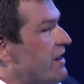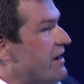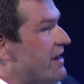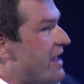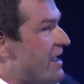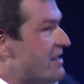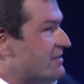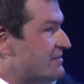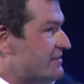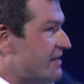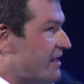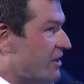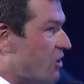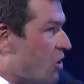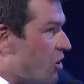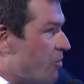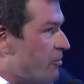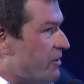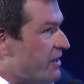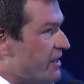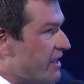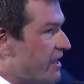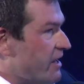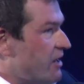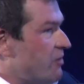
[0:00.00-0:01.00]
that has that
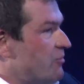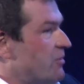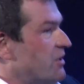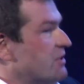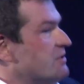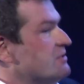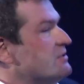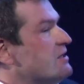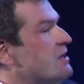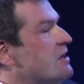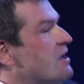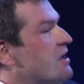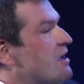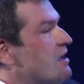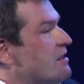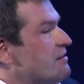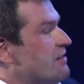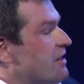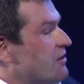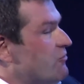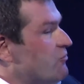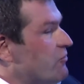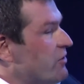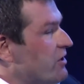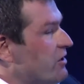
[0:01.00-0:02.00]
comedy element
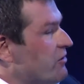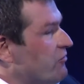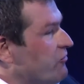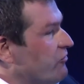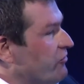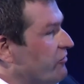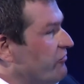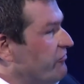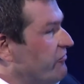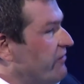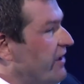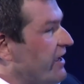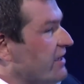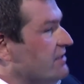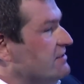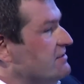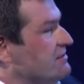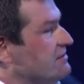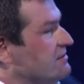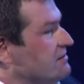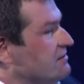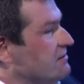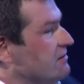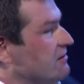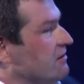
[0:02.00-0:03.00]
that really
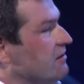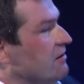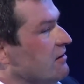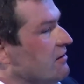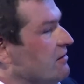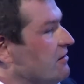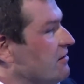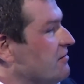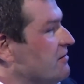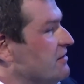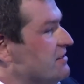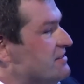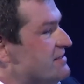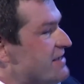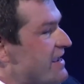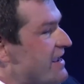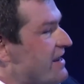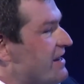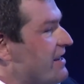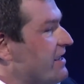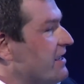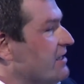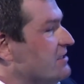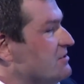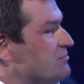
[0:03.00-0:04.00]
reflects the
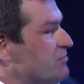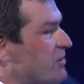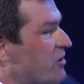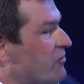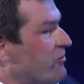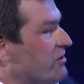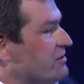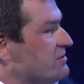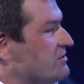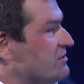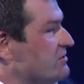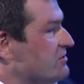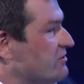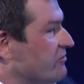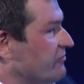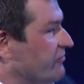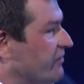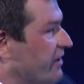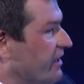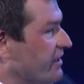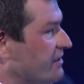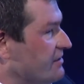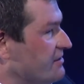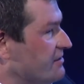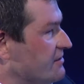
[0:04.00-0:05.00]
daily experiences of
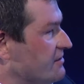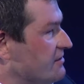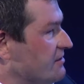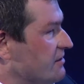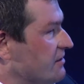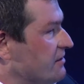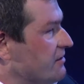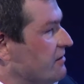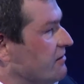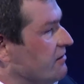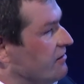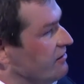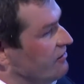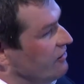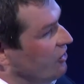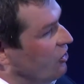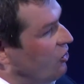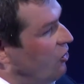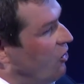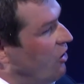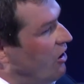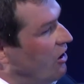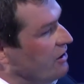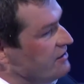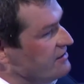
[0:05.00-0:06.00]
kids in the
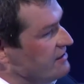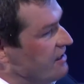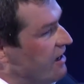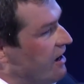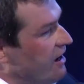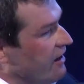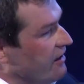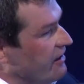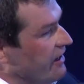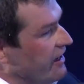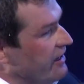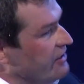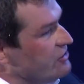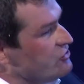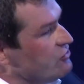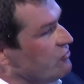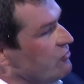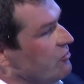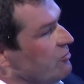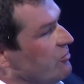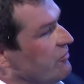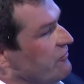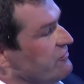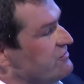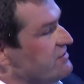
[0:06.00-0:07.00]
core target age
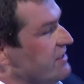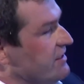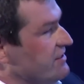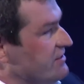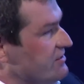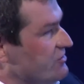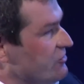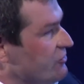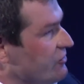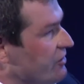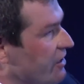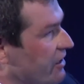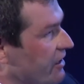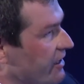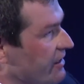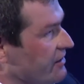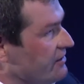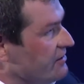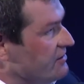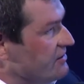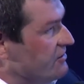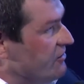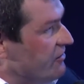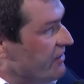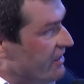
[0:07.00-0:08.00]
group of 6 to
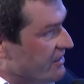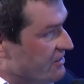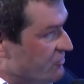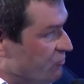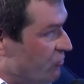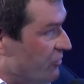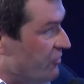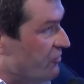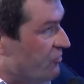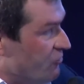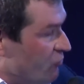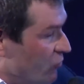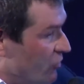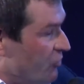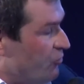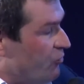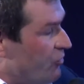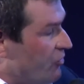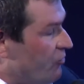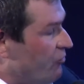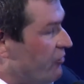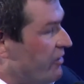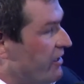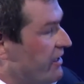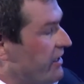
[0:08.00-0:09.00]
9. So that's what
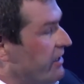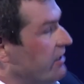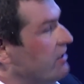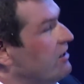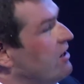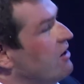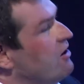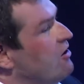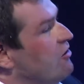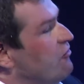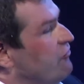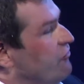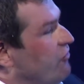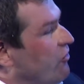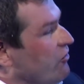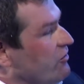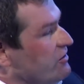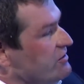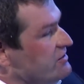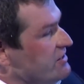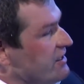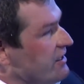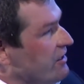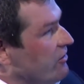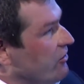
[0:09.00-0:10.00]
we're really
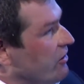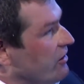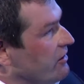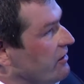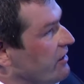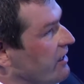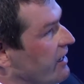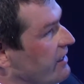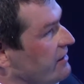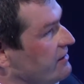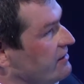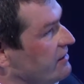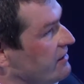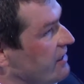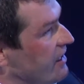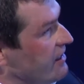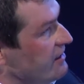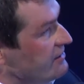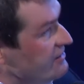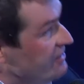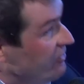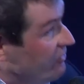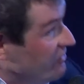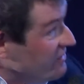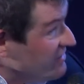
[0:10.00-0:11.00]
focusing on. And
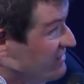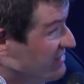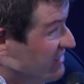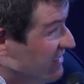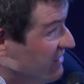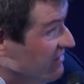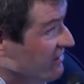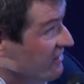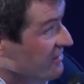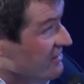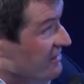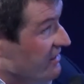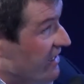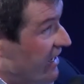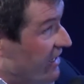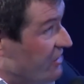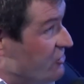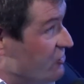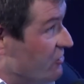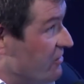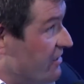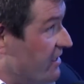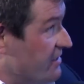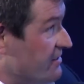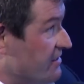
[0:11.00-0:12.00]
as you can see in the
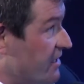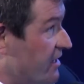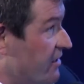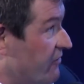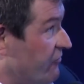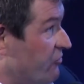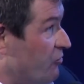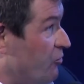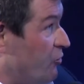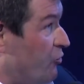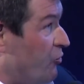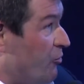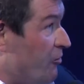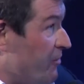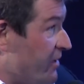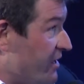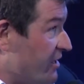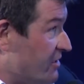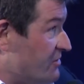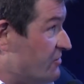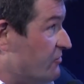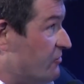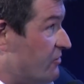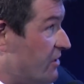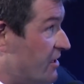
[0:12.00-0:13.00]
schedule, that's kind of a
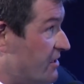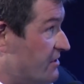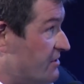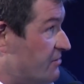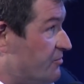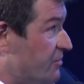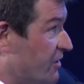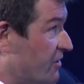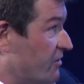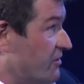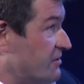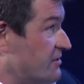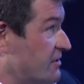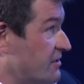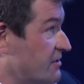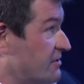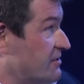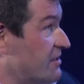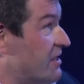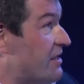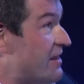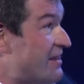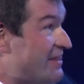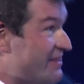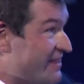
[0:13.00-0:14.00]
premiere to us because
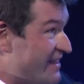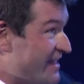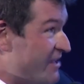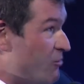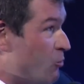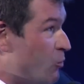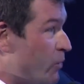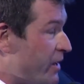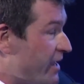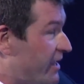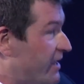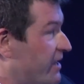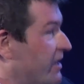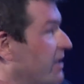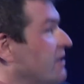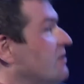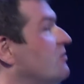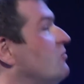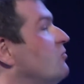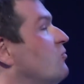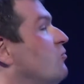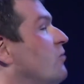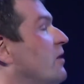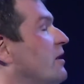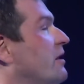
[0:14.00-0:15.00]
it's the
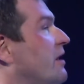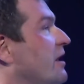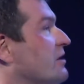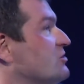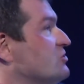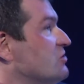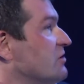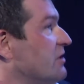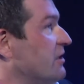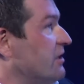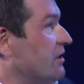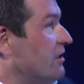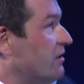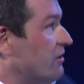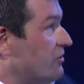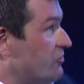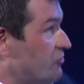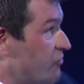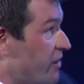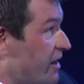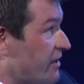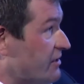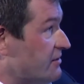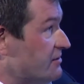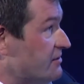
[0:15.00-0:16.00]
weekend when actually
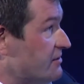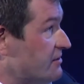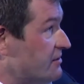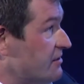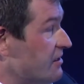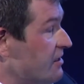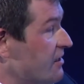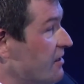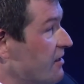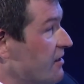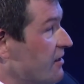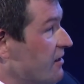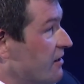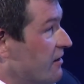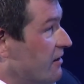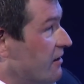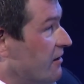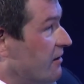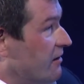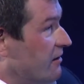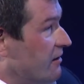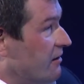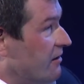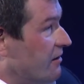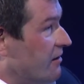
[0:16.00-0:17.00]
Dragons,
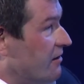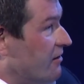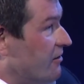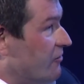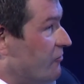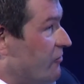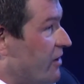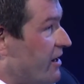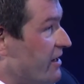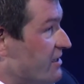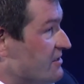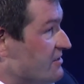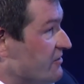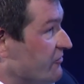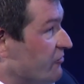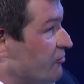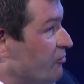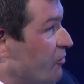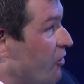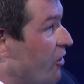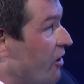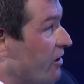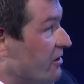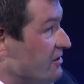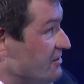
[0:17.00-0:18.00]
the Riders of
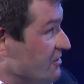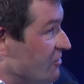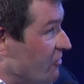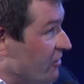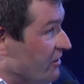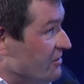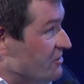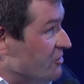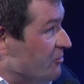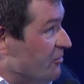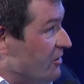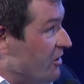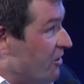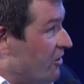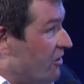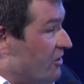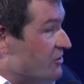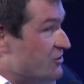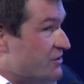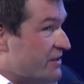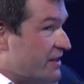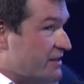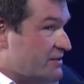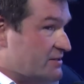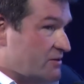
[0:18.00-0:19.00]
Berk, is going to be
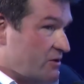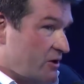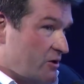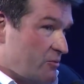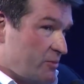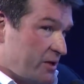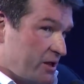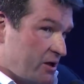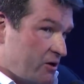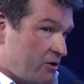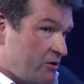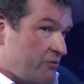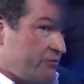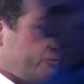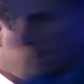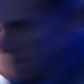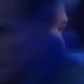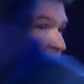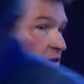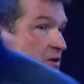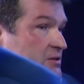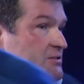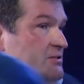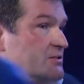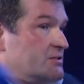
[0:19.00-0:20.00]
launched. That's going to be our
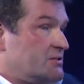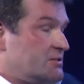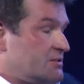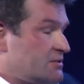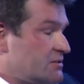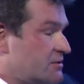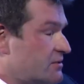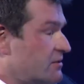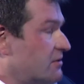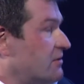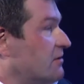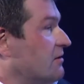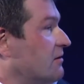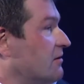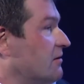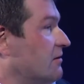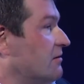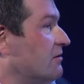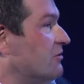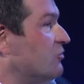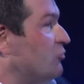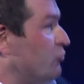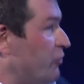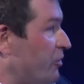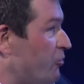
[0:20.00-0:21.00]
first
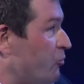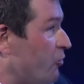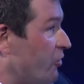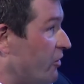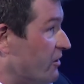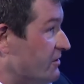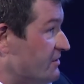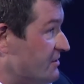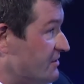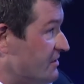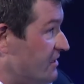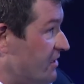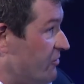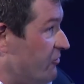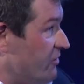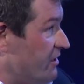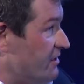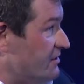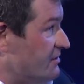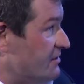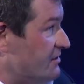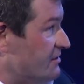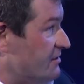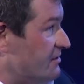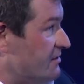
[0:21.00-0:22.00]
DreamWorks
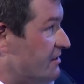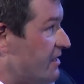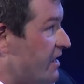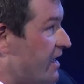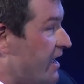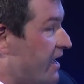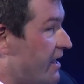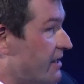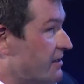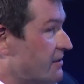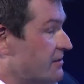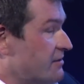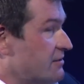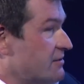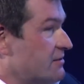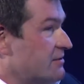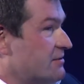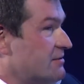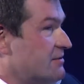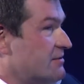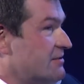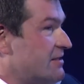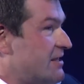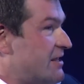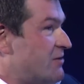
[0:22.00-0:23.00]
series.
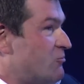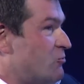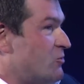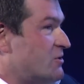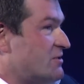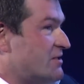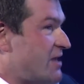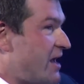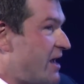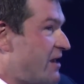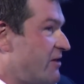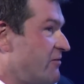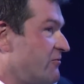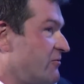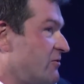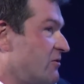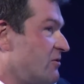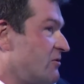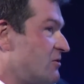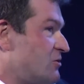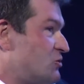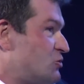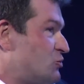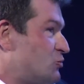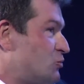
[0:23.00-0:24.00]
And it was kind of
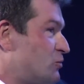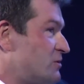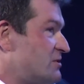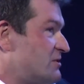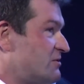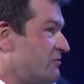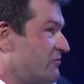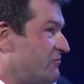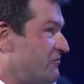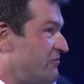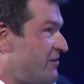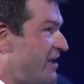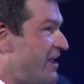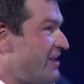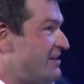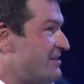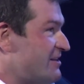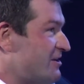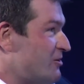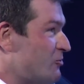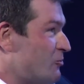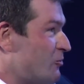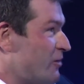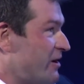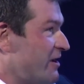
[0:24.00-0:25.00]
a twist of fate
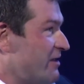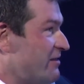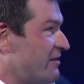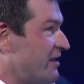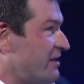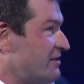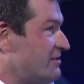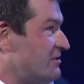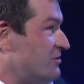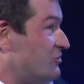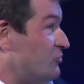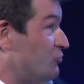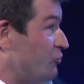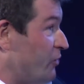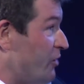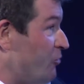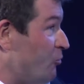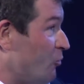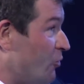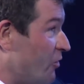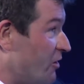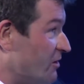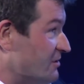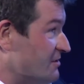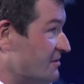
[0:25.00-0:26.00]
in a way that
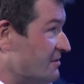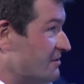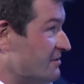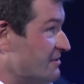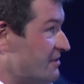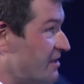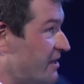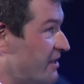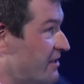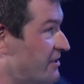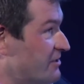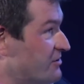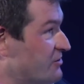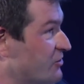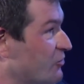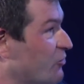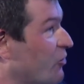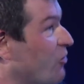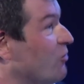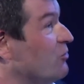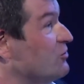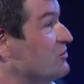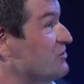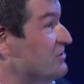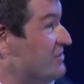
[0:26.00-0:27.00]
DreamWorks decided to
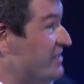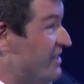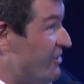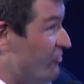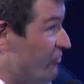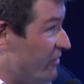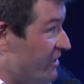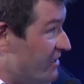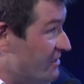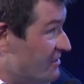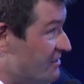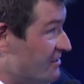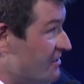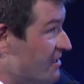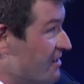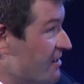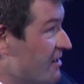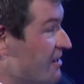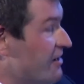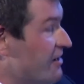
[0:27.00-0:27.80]
go series,